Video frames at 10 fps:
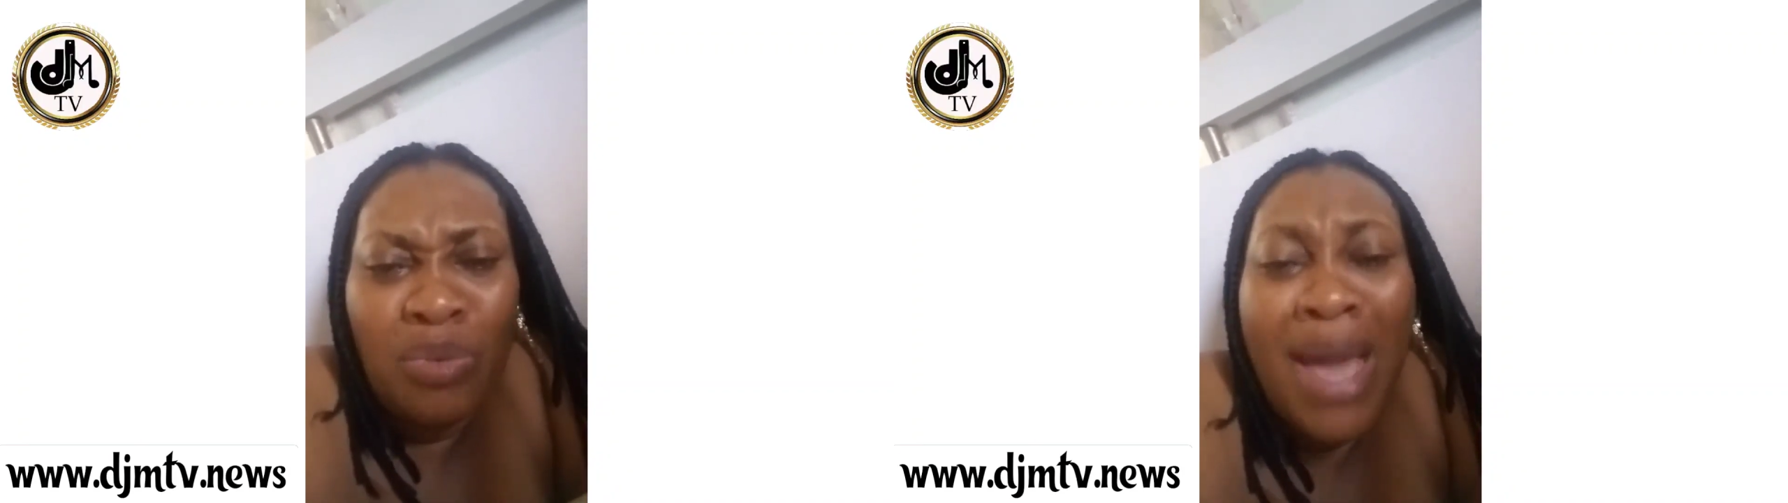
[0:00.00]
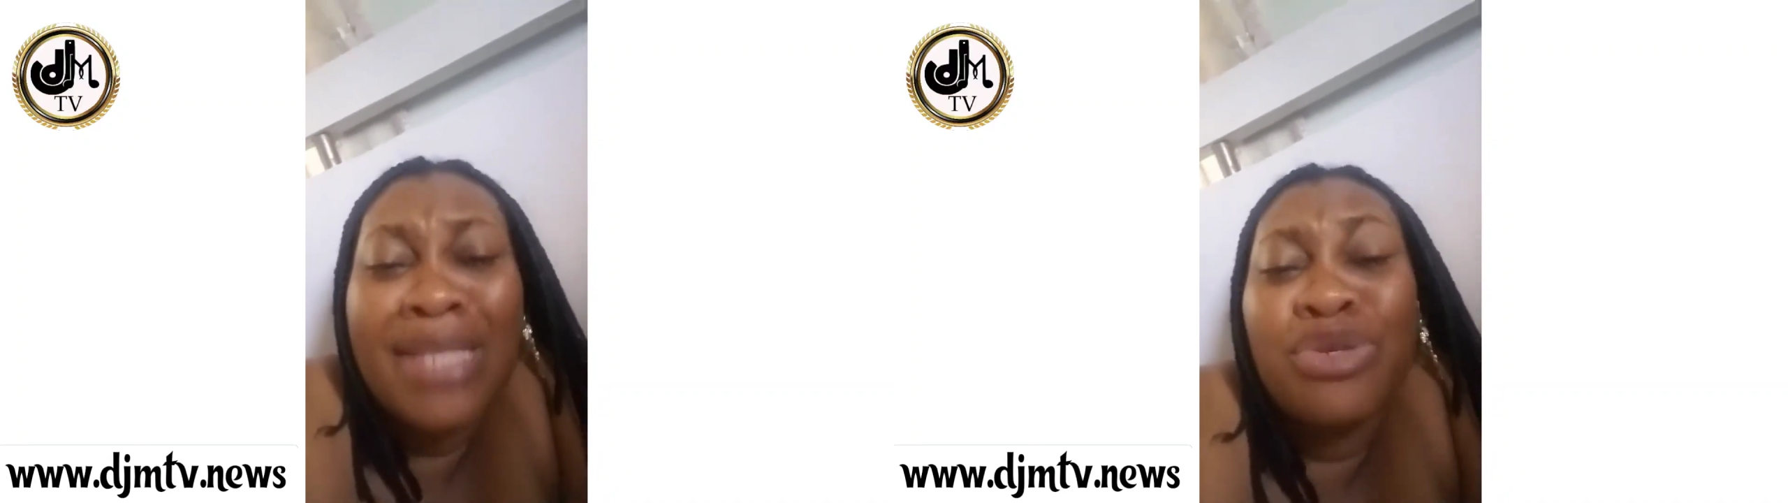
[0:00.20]

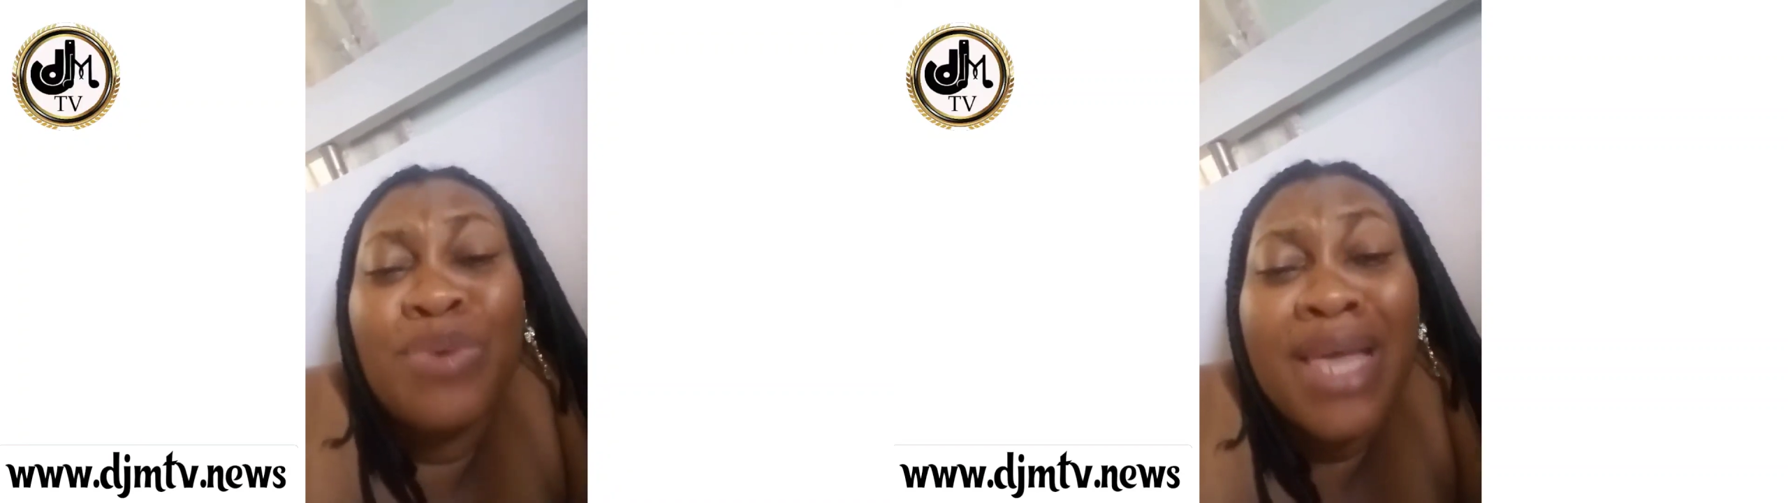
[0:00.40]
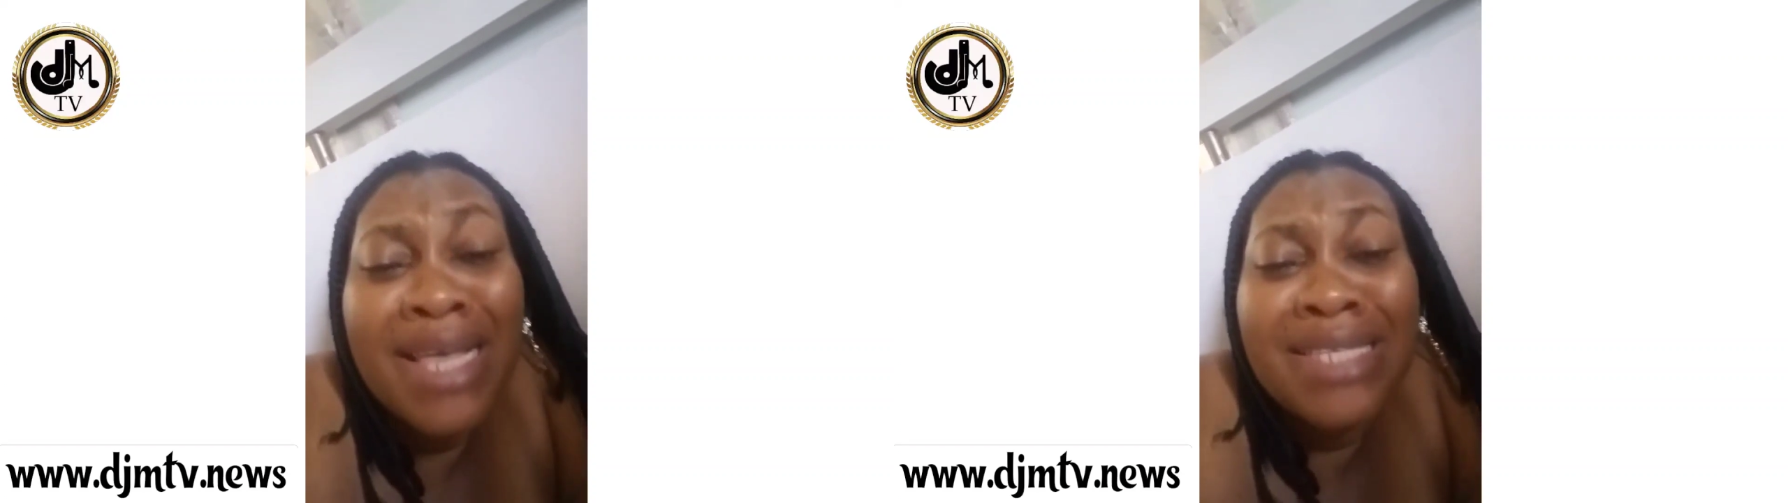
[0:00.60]
Why
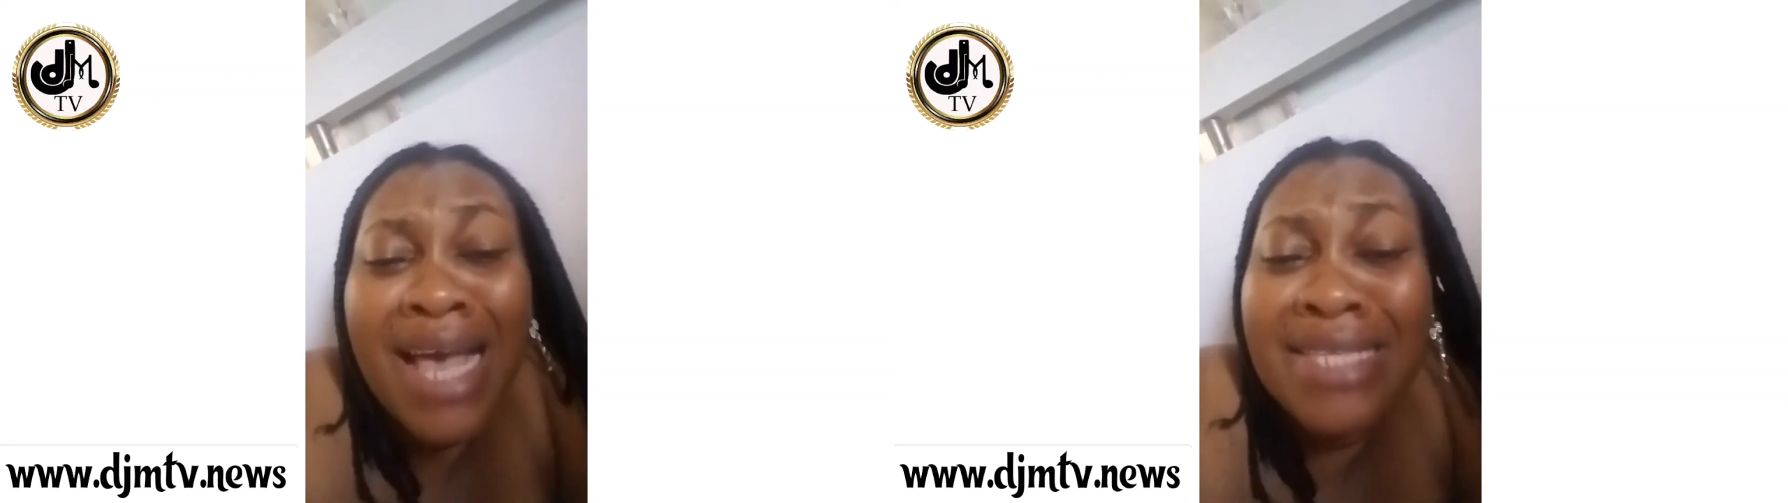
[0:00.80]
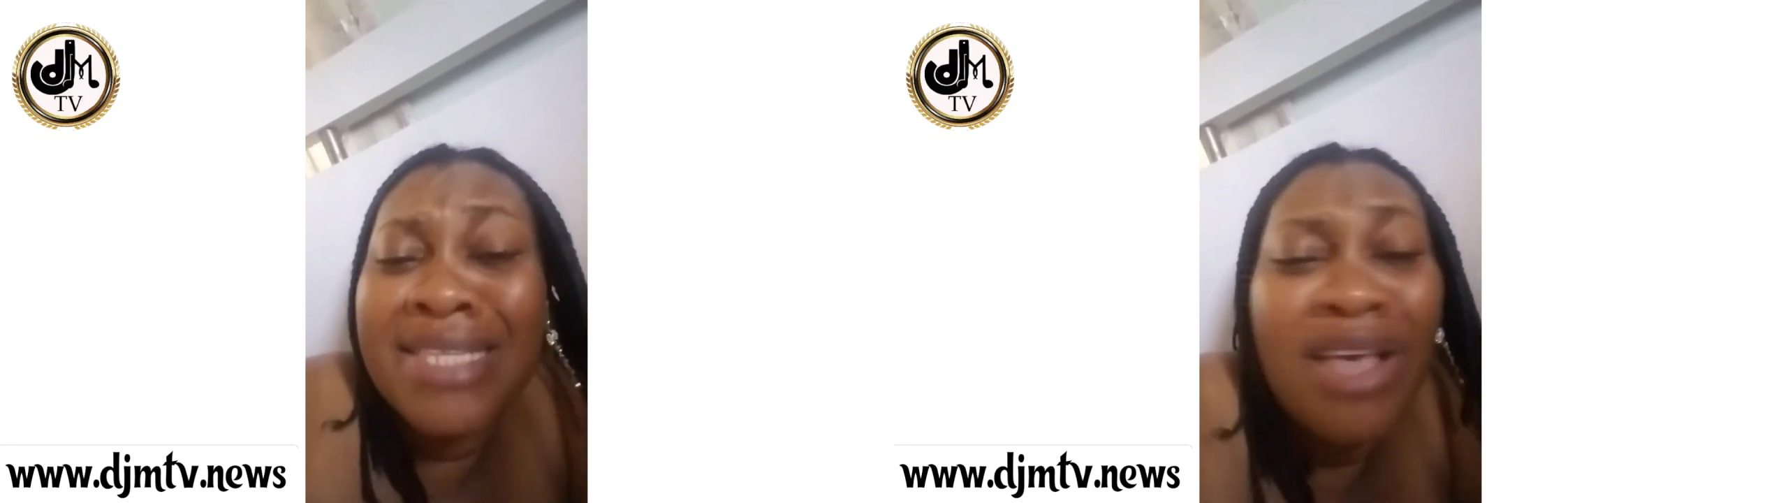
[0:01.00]
do we hate
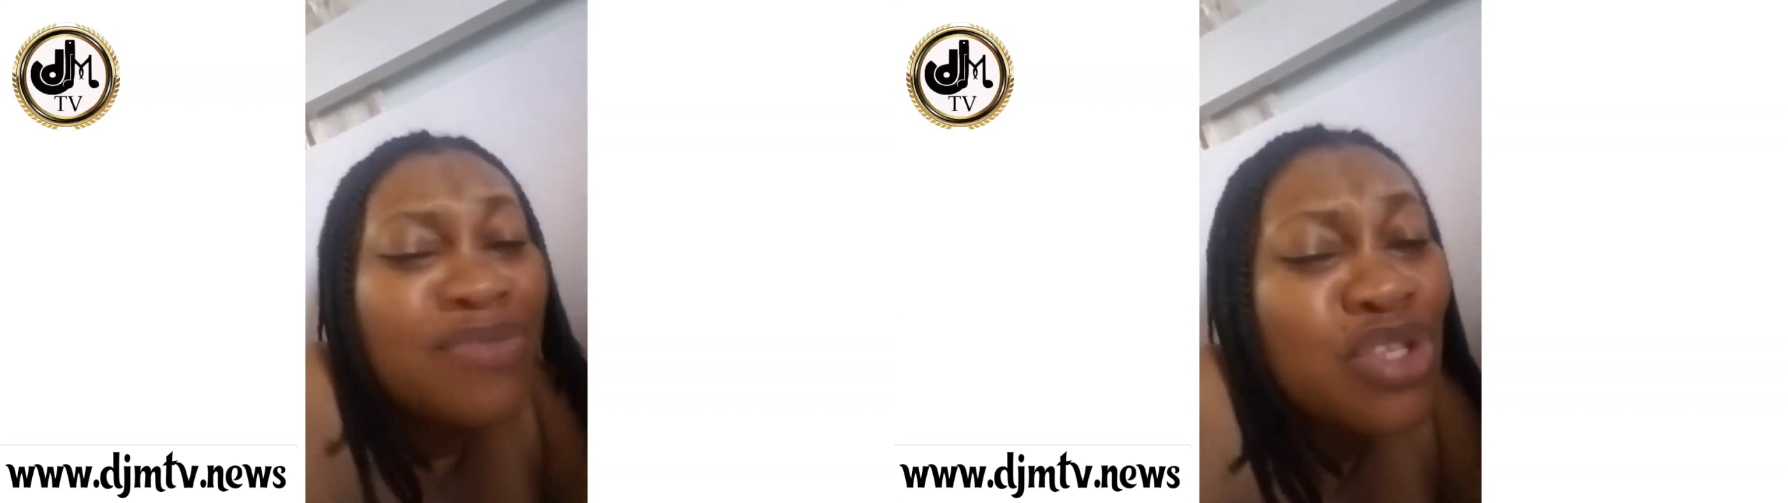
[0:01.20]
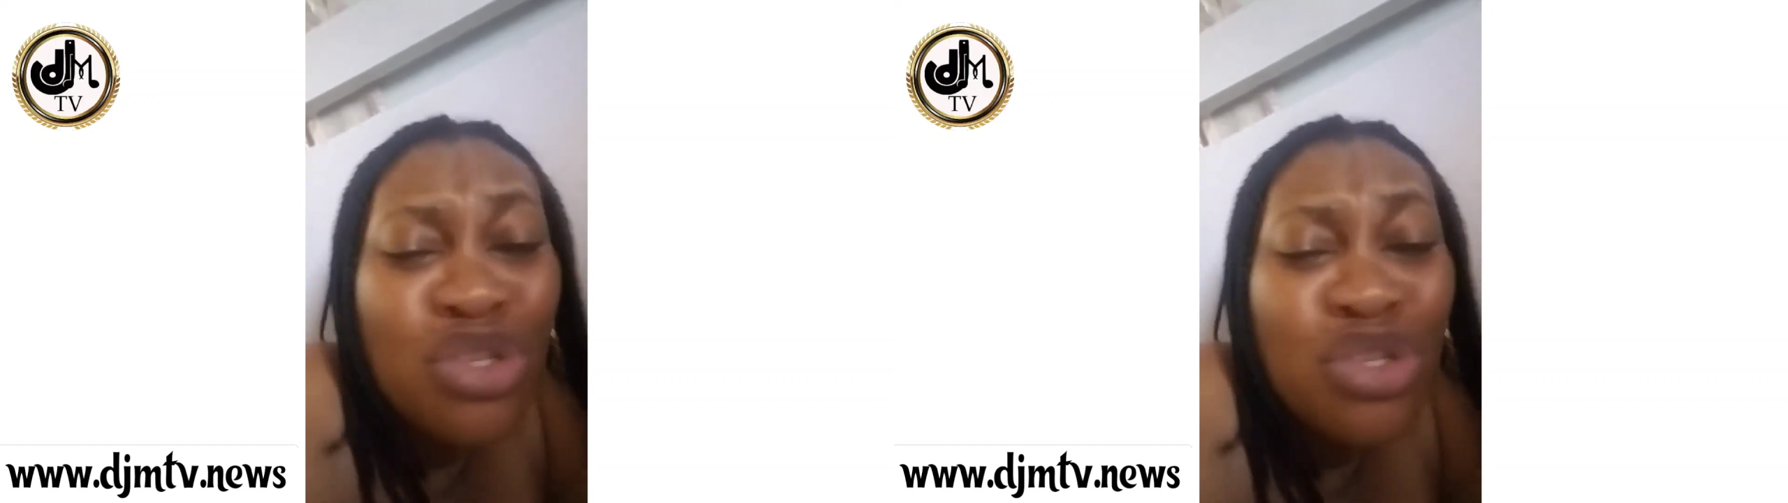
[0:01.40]
ourselves